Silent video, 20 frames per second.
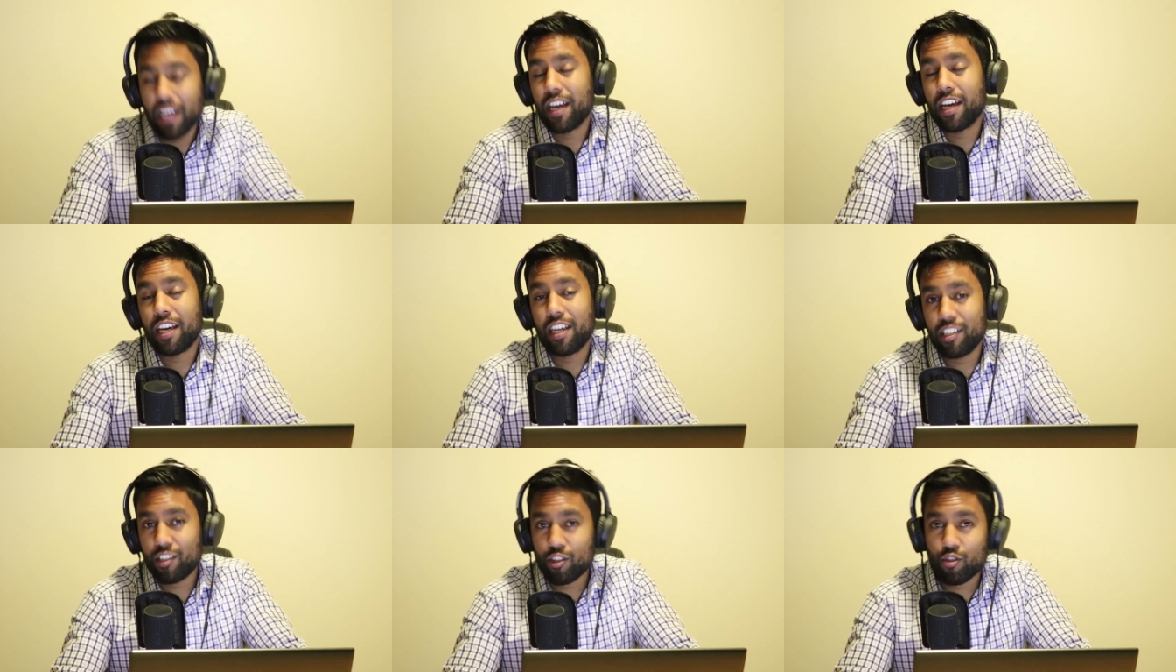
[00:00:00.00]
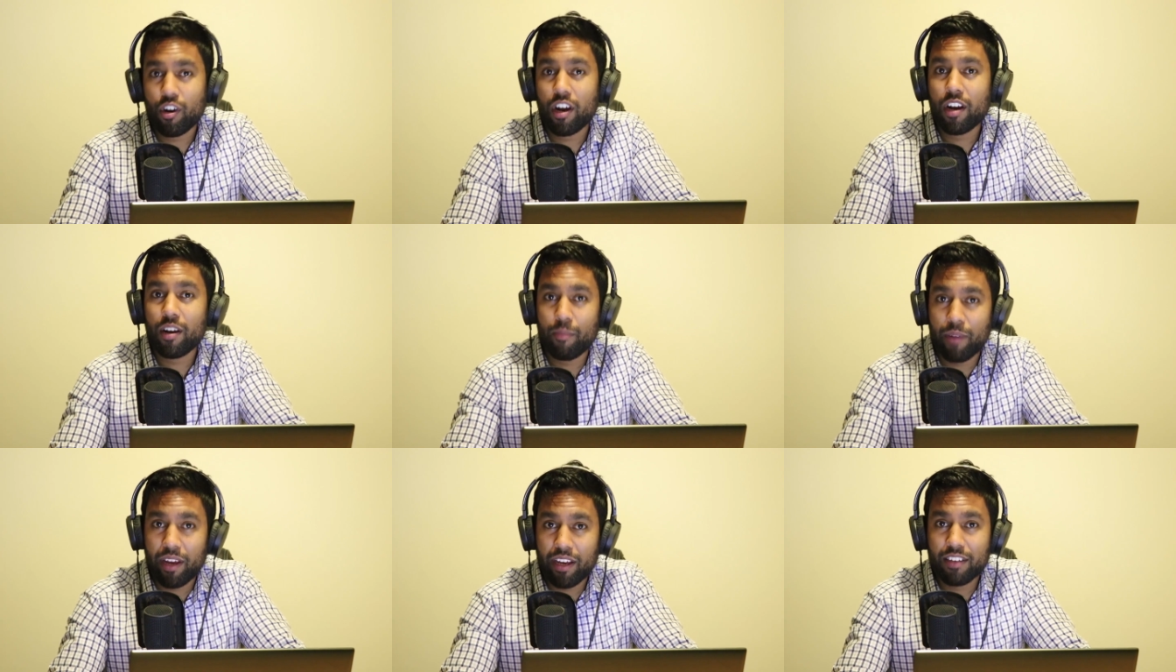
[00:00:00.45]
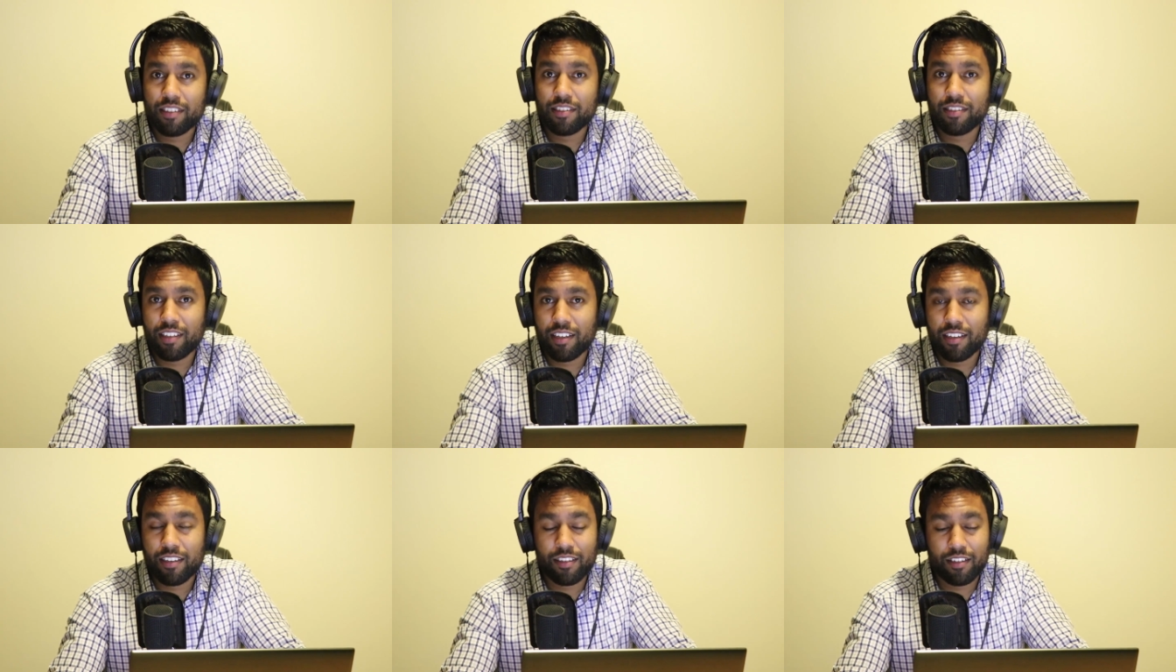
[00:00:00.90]
He's trying to make a
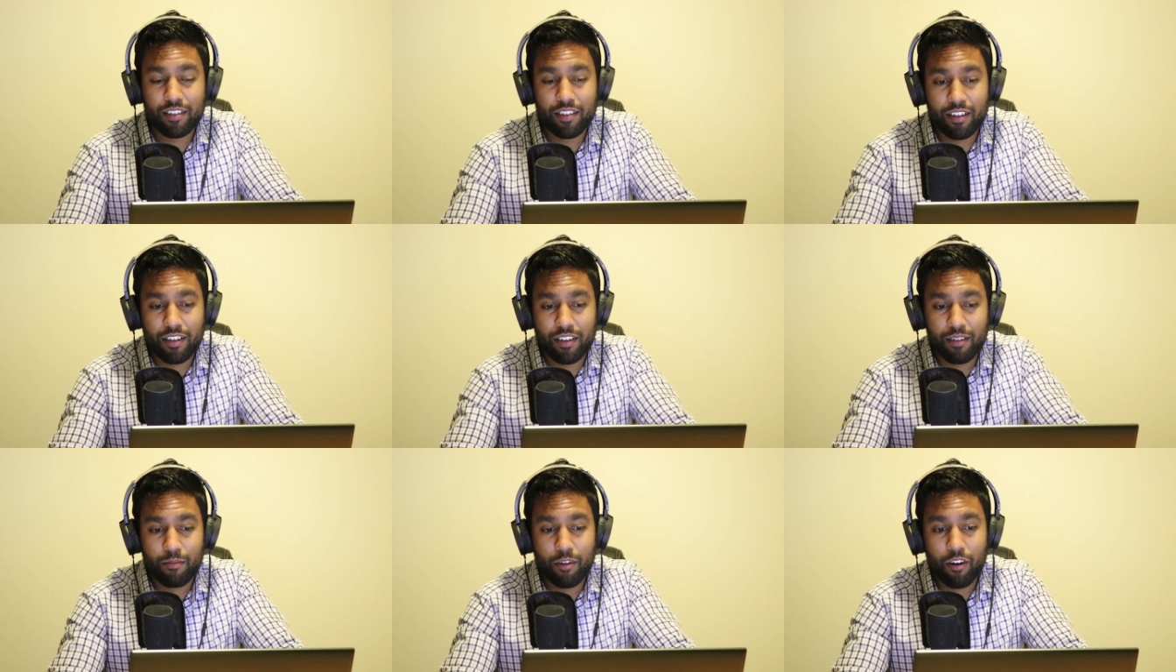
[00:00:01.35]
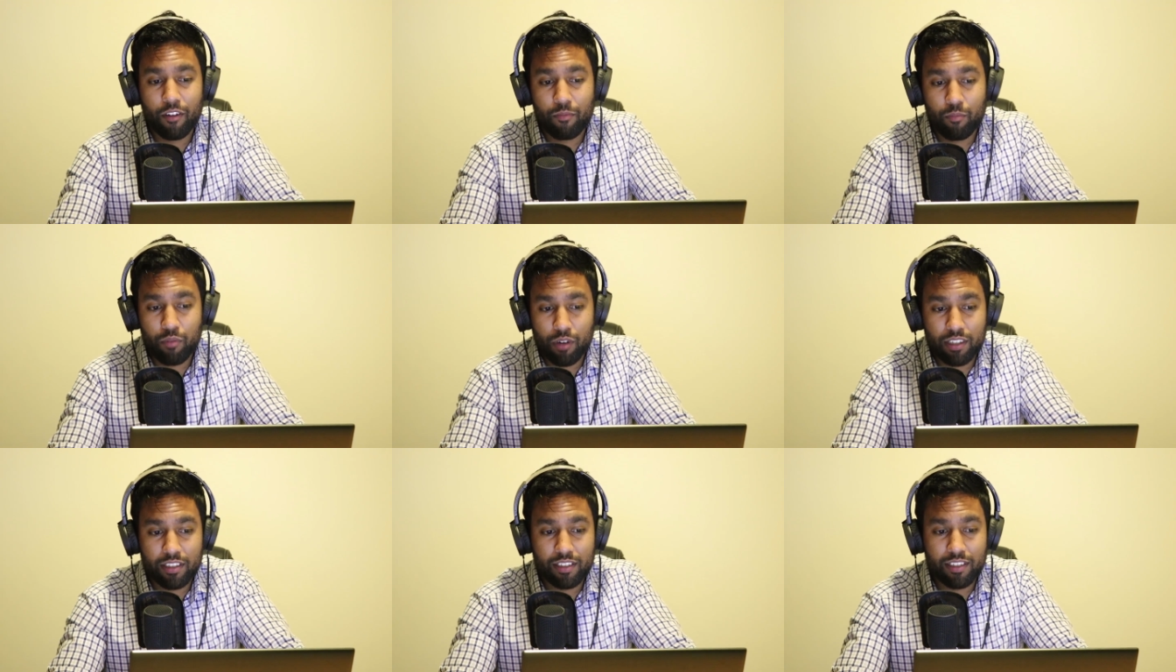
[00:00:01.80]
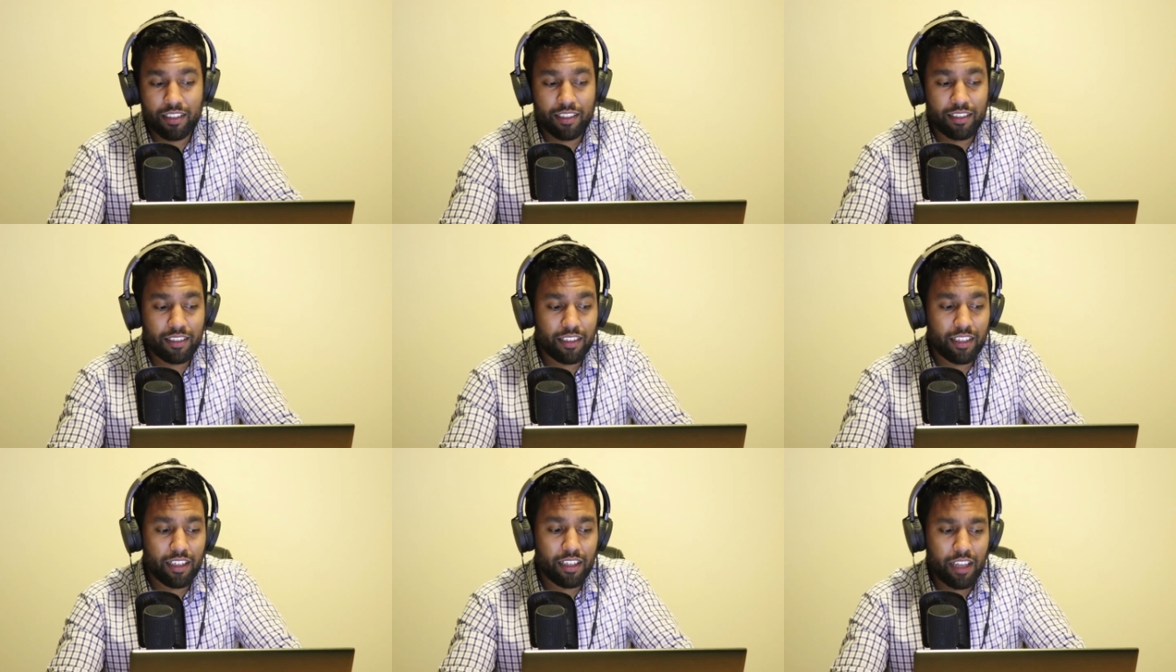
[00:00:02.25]
second term of
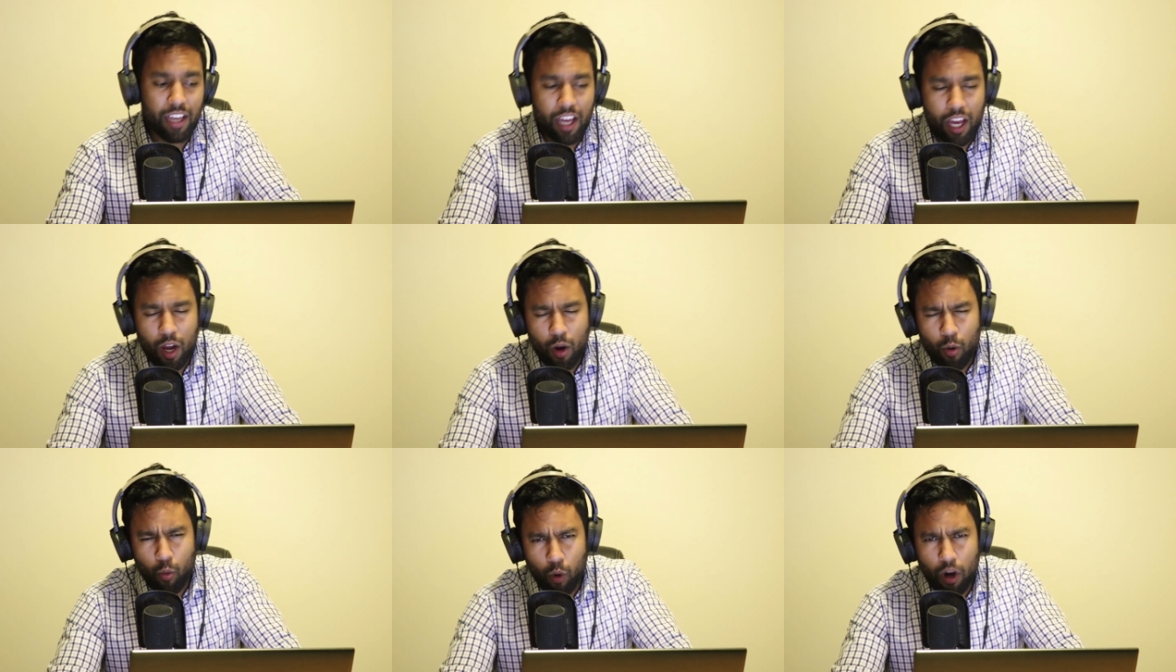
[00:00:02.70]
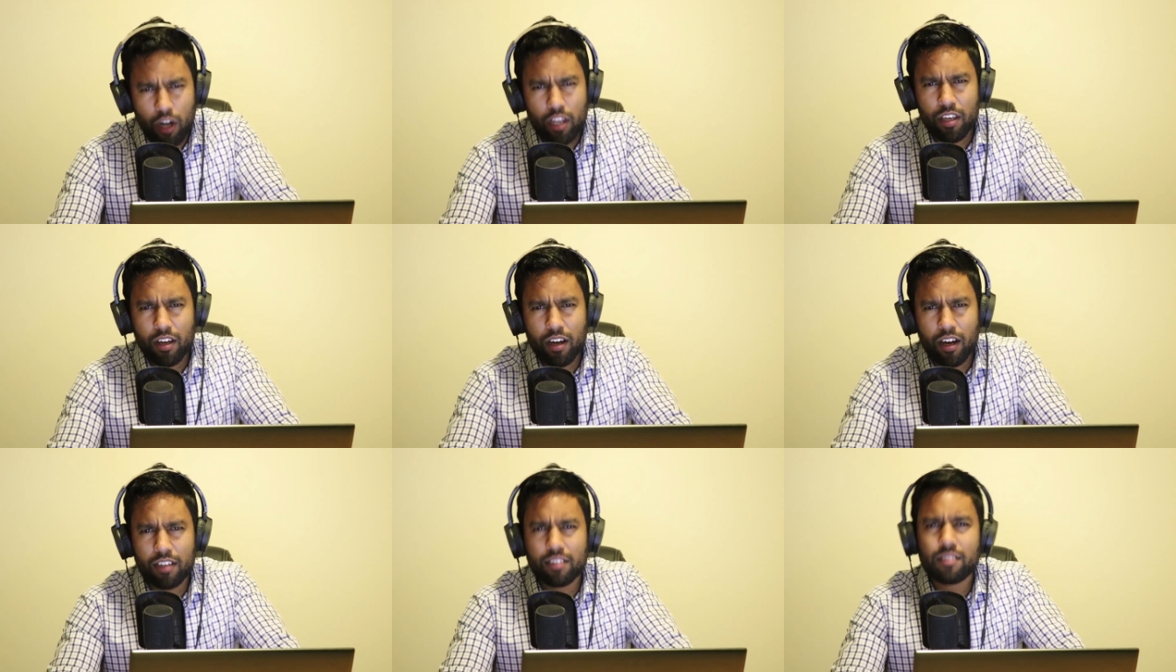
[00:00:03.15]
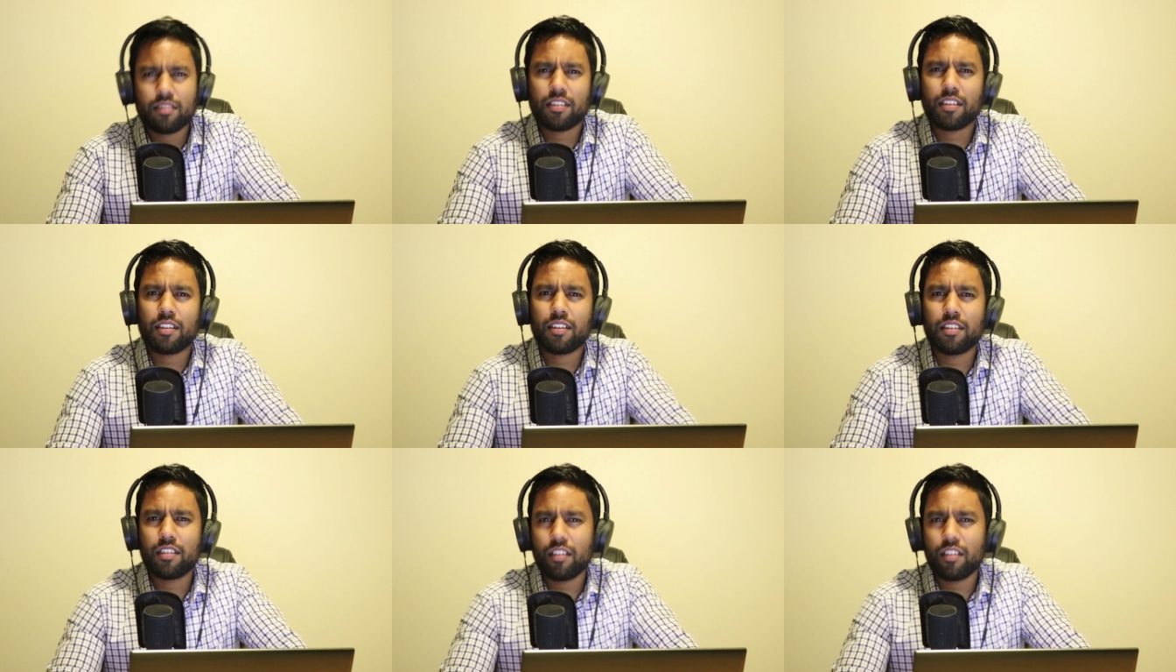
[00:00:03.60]
presidency. What do you guys think?